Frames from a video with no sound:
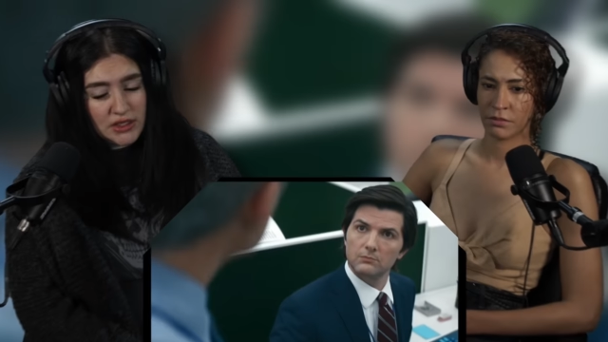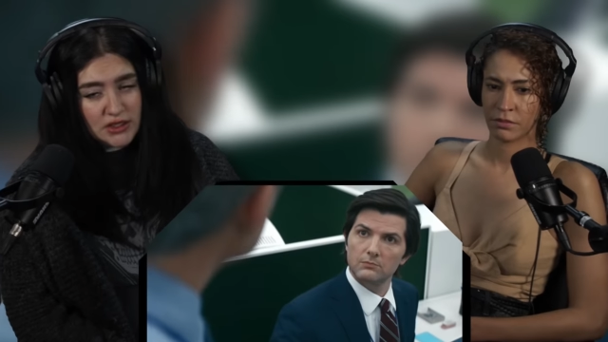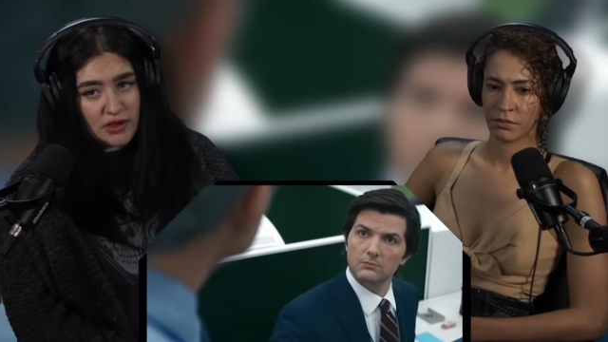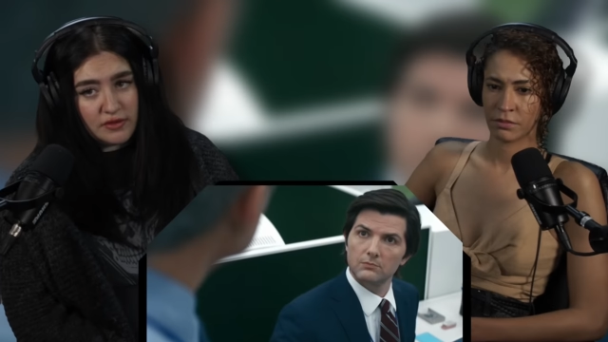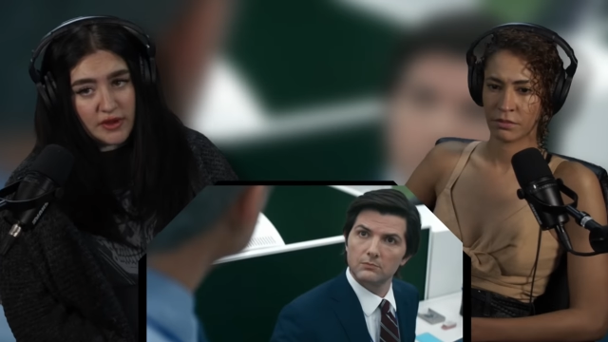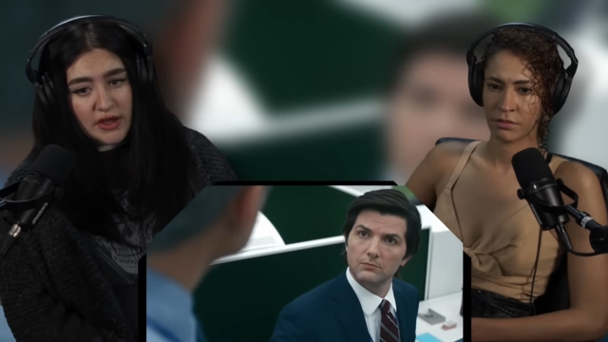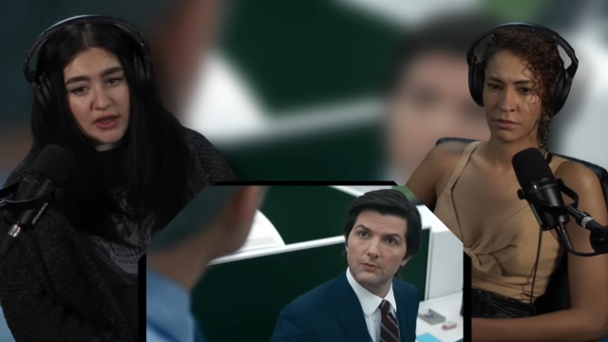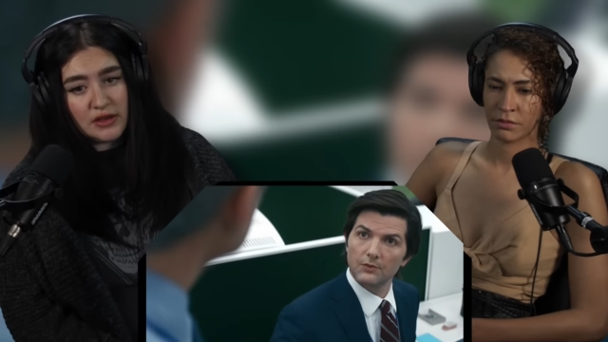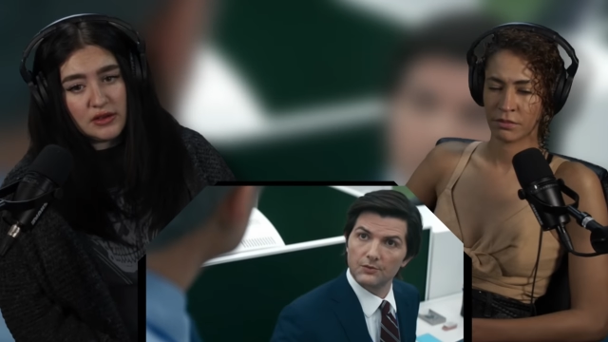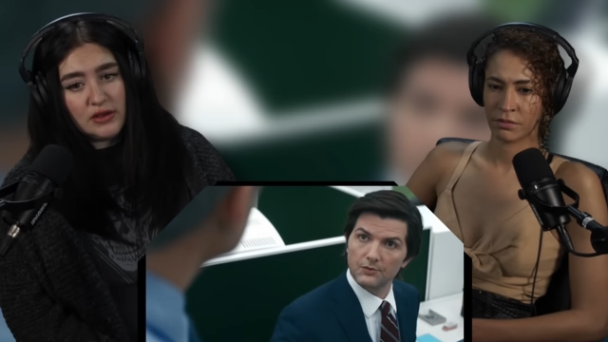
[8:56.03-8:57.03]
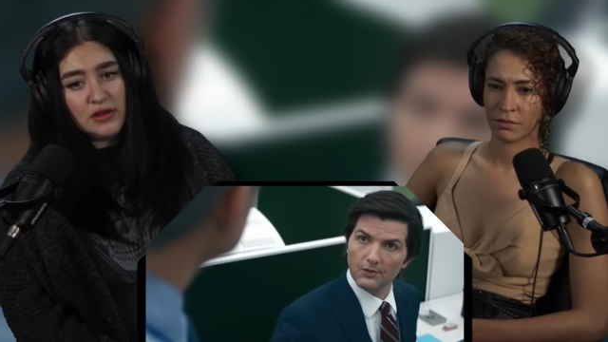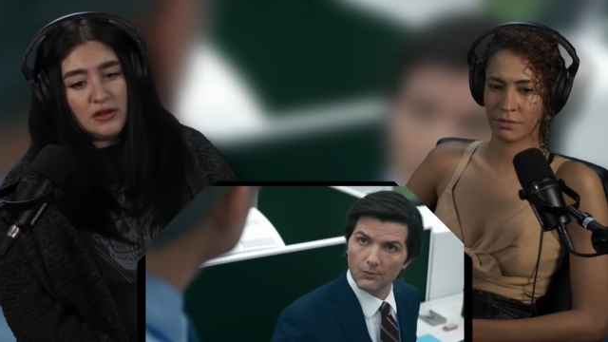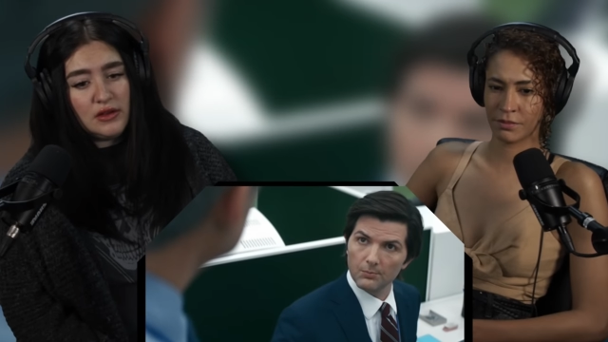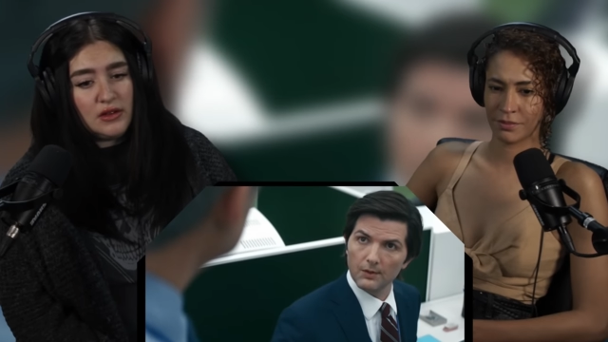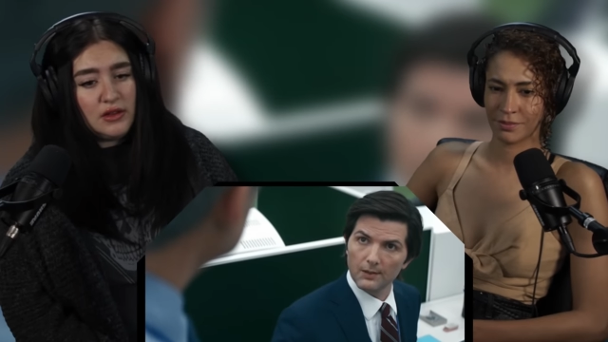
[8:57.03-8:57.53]
Speaker 1: so funny.
Speaker 2: The
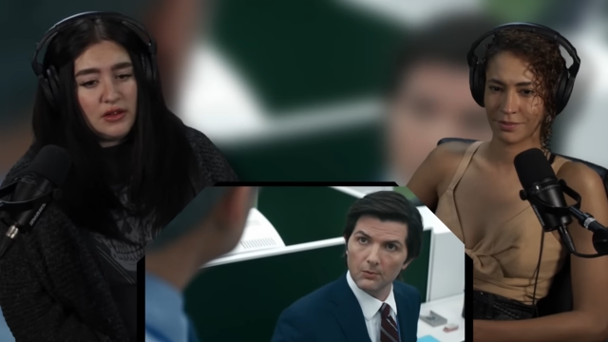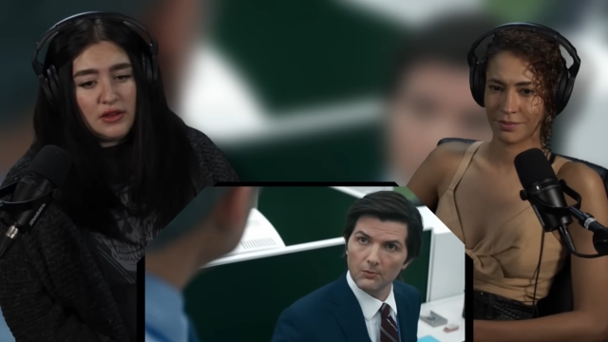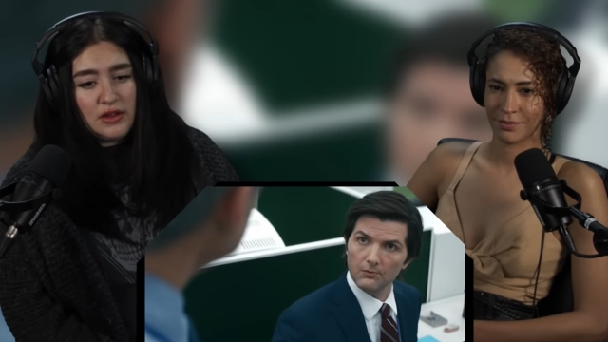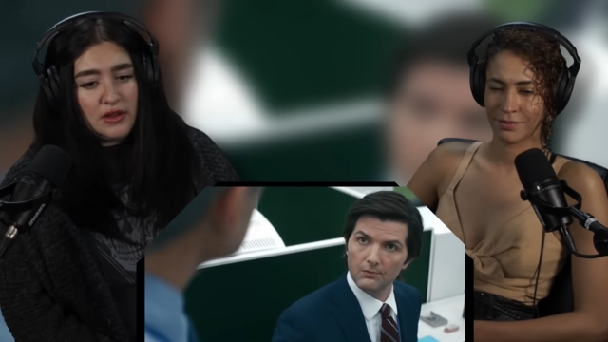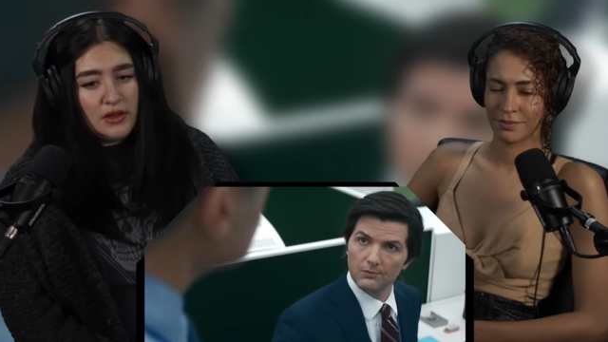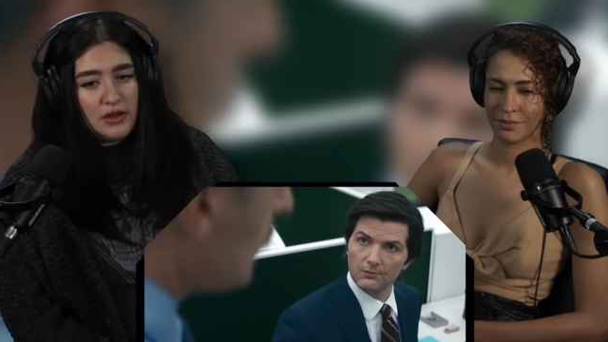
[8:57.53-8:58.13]
soap labels?